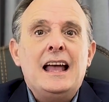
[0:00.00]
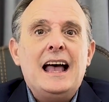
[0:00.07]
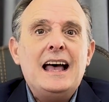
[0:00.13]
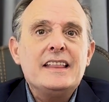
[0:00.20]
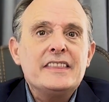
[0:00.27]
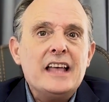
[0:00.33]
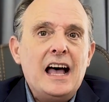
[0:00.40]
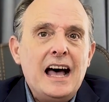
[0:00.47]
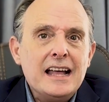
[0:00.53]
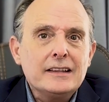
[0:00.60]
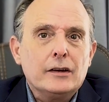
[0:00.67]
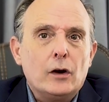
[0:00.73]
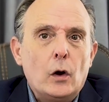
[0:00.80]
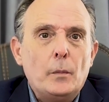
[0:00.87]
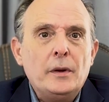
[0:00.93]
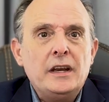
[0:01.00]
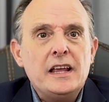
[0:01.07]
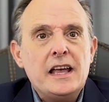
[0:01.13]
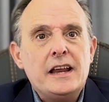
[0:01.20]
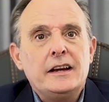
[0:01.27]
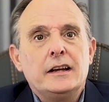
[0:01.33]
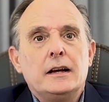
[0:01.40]
and other open
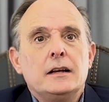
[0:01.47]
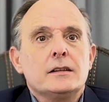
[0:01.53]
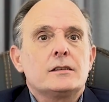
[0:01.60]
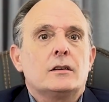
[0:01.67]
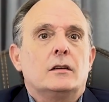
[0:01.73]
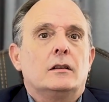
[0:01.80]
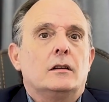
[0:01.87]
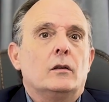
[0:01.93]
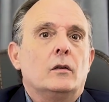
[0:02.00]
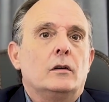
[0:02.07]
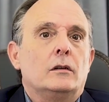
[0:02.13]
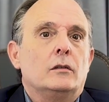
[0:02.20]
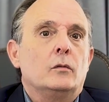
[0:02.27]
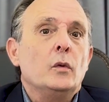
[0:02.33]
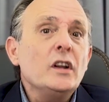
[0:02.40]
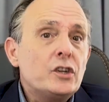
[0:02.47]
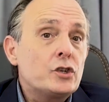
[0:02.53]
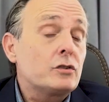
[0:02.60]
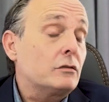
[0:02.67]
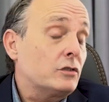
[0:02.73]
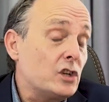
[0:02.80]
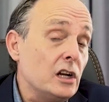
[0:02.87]
areas
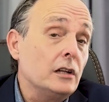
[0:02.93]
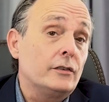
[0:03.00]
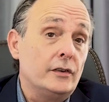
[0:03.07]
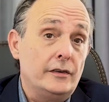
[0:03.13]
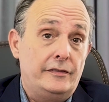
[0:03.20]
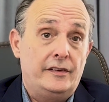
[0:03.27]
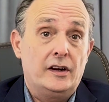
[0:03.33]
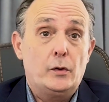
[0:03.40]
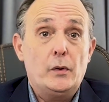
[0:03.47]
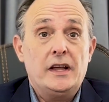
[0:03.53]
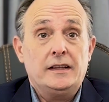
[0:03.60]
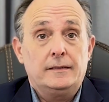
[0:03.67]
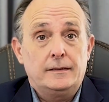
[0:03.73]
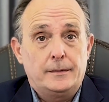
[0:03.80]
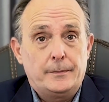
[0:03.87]
which children frequent.